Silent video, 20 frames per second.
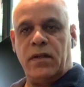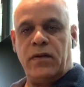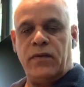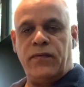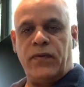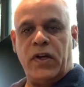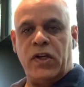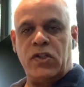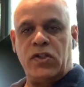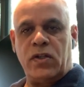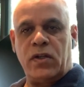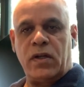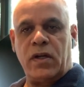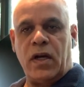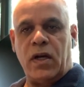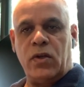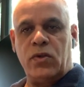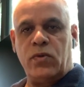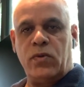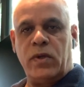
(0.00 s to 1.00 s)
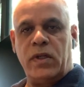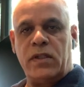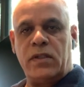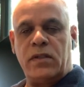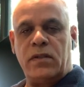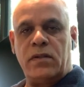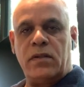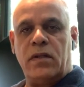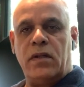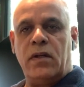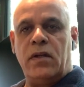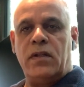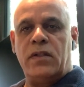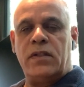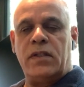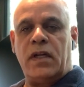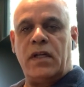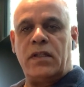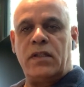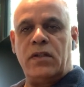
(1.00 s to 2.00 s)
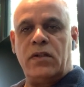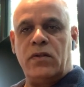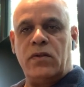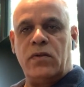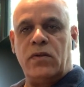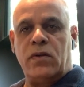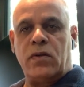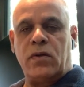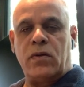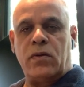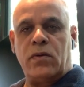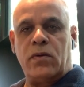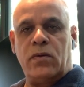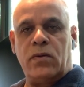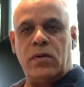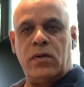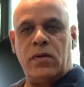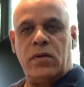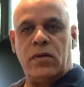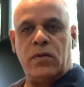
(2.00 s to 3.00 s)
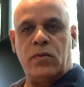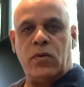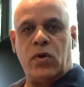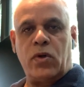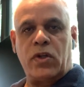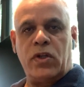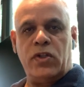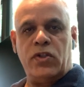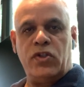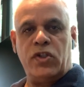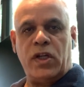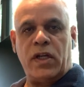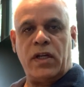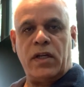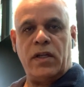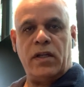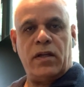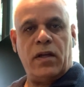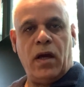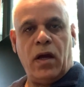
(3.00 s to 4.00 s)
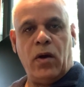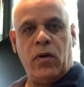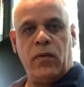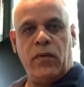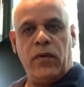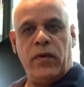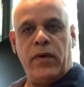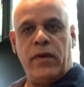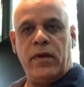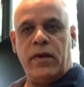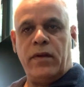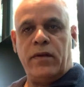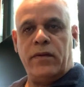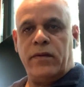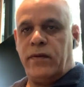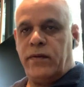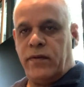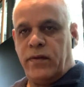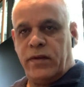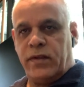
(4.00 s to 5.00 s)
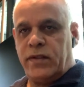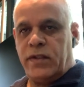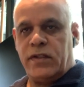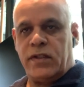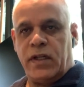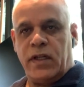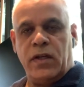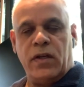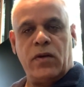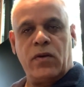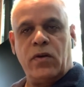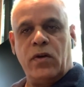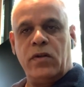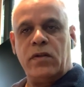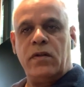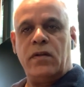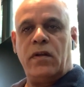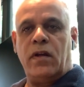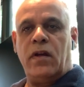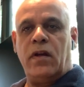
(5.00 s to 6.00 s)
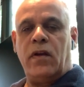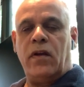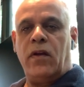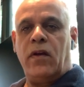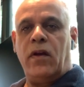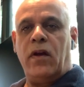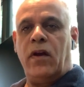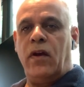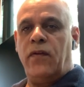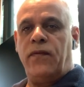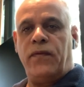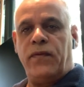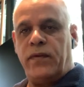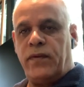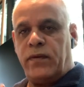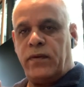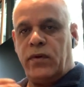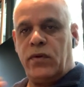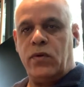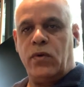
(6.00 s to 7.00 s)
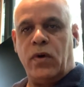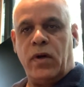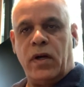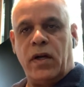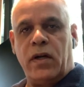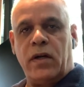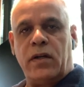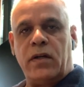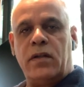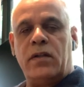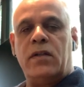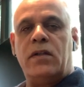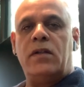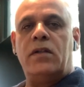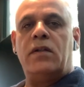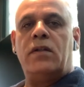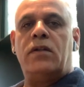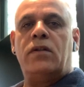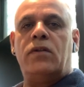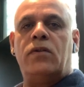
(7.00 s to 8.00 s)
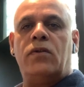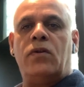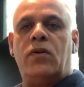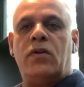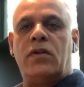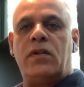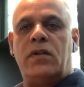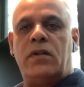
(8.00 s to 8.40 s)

fresh graduate, starting your working journey now, this is really good. If you are not